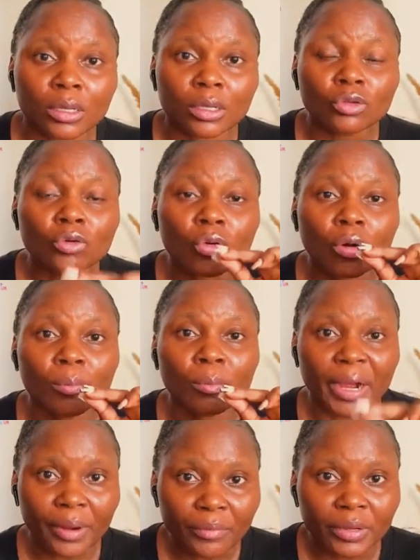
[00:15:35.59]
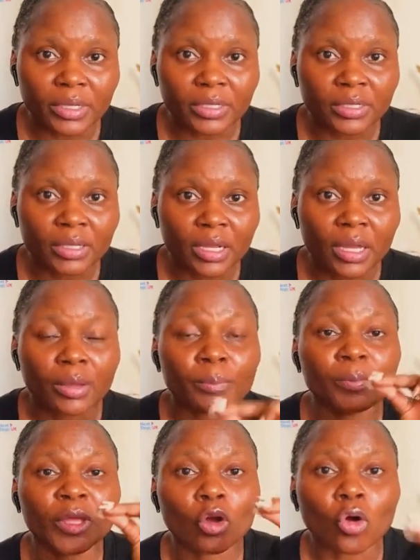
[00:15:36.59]
You got married
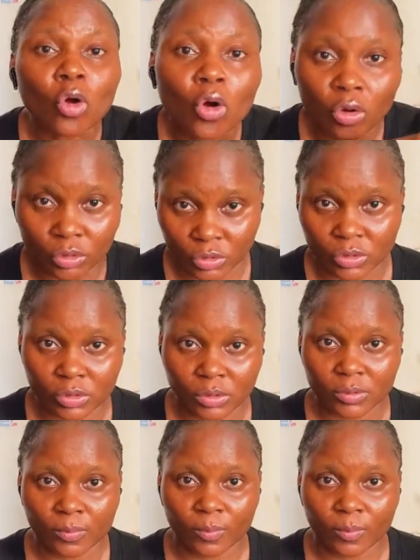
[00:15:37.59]
because